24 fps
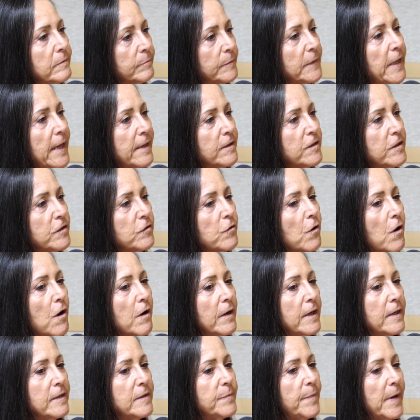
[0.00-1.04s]
Plant
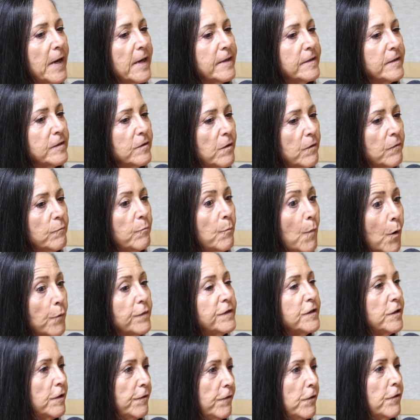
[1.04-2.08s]
strong is best. So
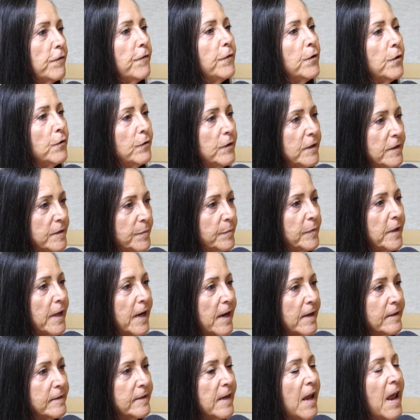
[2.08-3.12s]
most of your food is
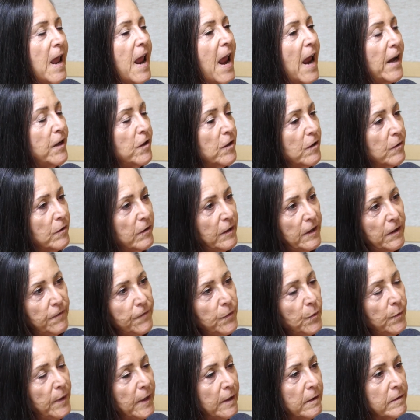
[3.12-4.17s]
plants and your
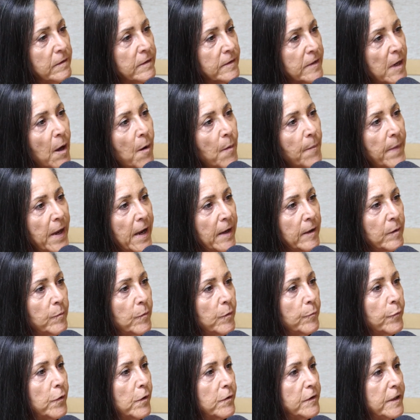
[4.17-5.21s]
if you eat some
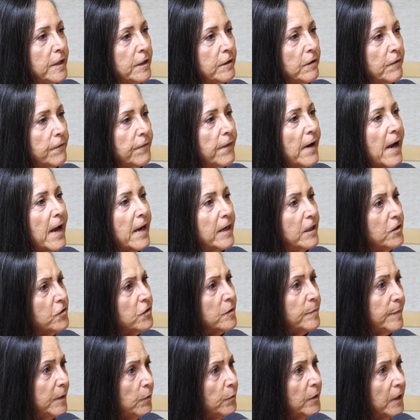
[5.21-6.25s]
animal protein or fat, it
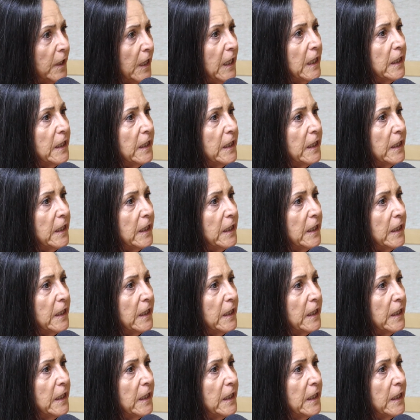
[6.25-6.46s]
should be really